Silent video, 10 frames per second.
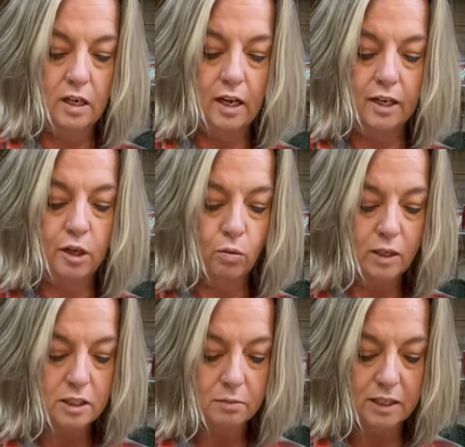And you
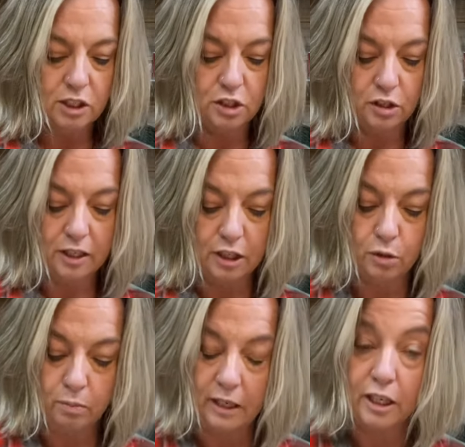want to make sure that you
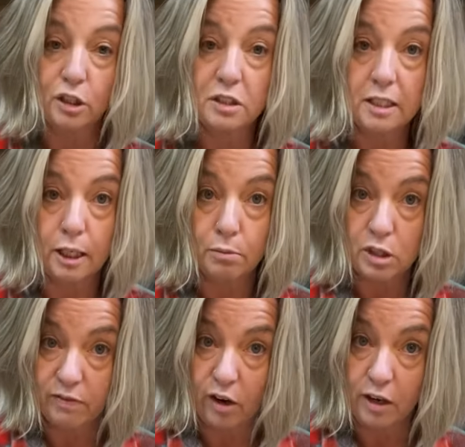get your stems
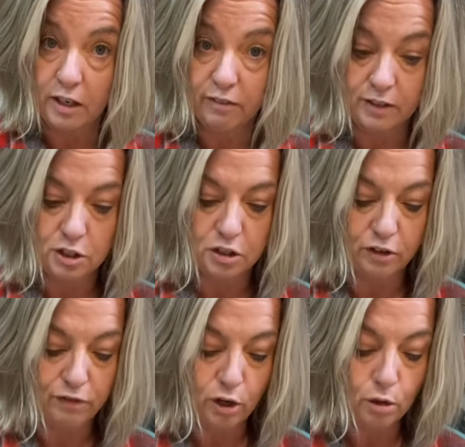far enough into the
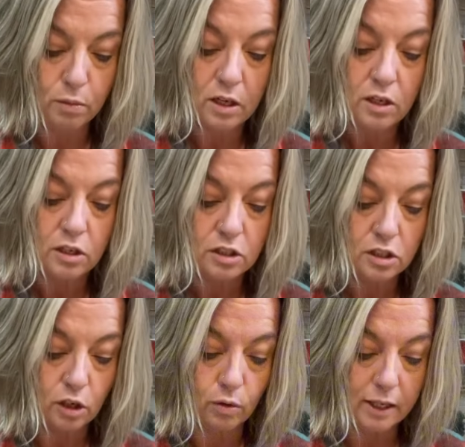foam
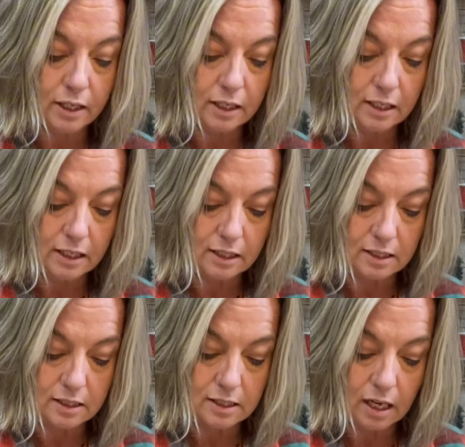so it
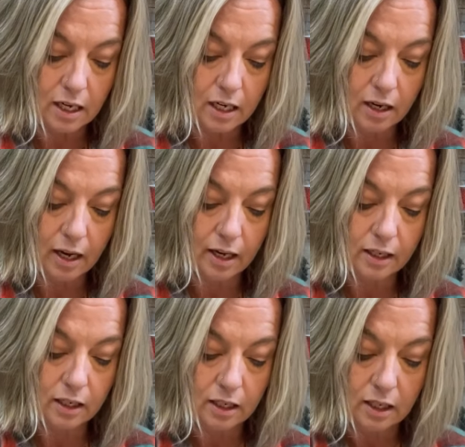is
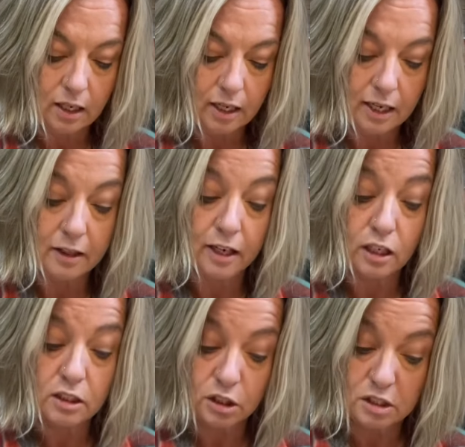in
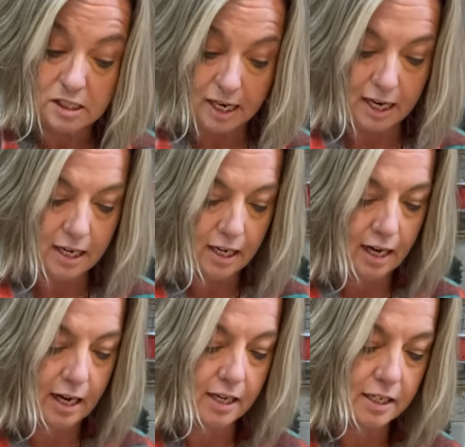there to stay
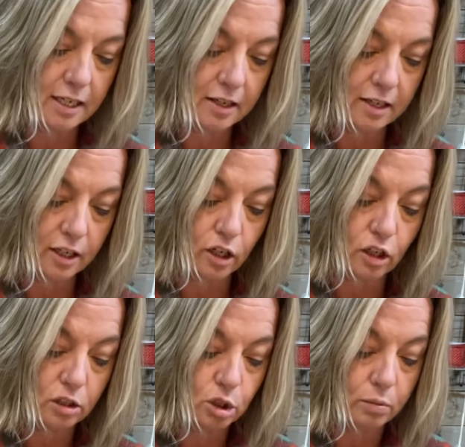and in
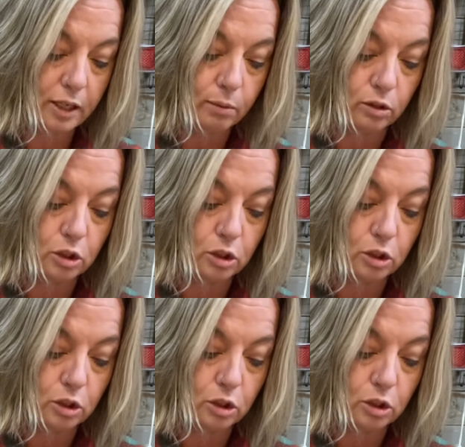there to be able to